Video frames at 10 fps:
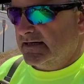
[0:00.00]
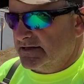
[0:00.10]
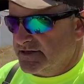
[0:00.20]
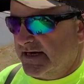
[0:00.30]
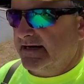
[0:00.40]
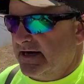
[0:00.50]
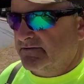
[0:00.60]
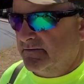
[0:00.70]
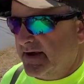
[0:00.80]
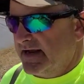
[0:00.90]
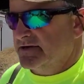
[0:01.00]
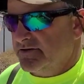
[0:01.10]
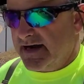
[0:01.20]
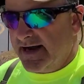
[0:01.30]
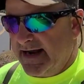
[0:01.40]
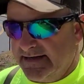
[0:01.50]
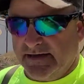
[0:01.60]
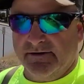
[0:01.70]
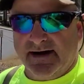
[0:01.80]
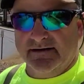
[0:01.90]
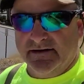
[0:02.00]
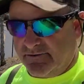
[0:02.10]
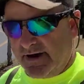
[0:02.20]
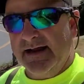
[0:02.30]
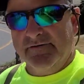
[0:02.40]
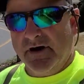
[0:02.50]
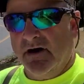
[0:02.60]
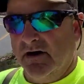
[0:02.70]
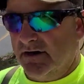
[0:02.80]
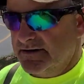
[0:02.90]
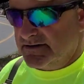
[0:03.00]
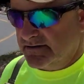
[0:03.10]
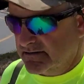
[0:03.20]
checking out the main drag, the graveyards,